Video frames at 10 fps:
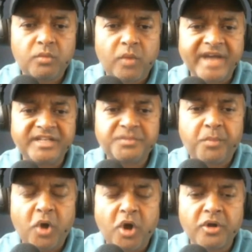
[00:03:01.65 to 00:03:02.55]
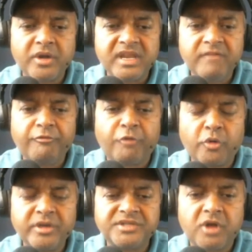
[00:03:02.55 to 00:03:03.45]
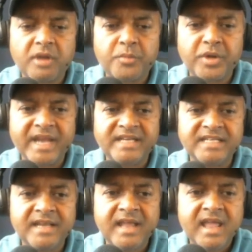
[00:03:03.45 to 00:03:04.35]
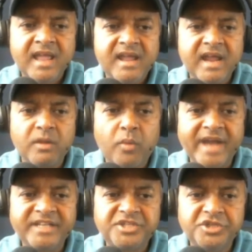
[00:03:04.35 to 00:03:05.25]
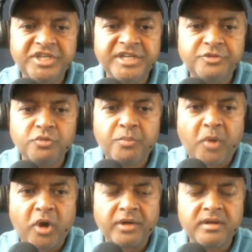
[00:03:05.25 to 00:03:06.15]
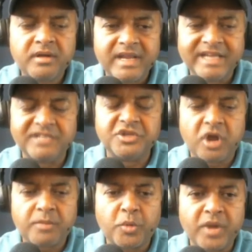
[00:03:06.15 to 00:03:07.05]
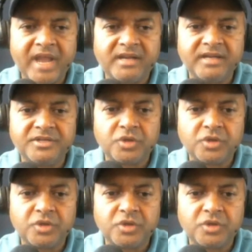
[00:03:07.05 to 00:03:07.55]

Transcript: white's pawn on e4 is not protected, and white's g2 pawn is not protected.